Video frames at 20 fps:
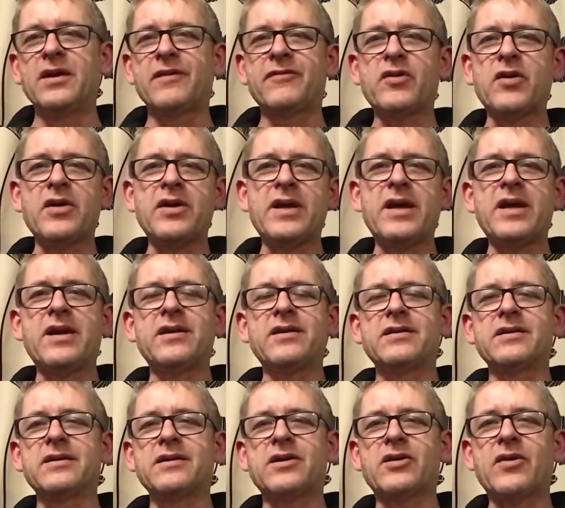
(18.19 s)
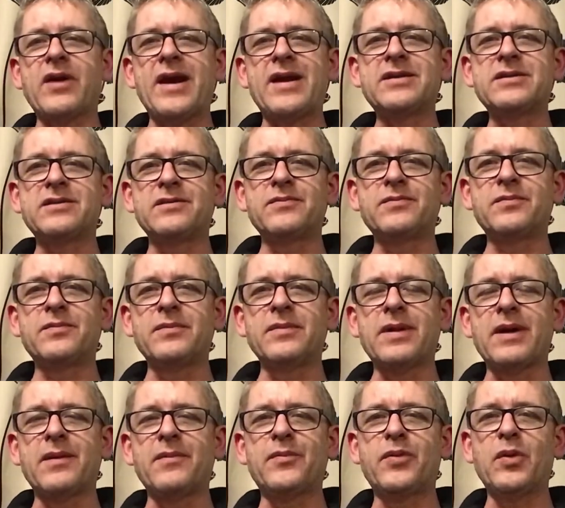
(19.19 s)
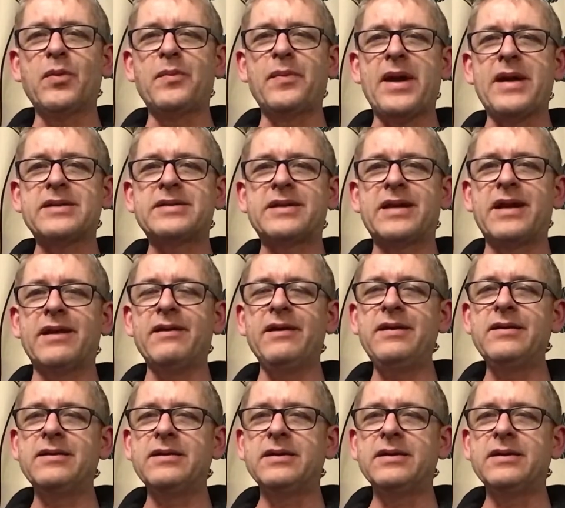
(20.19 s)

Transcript: gone and had it cracked and put back together,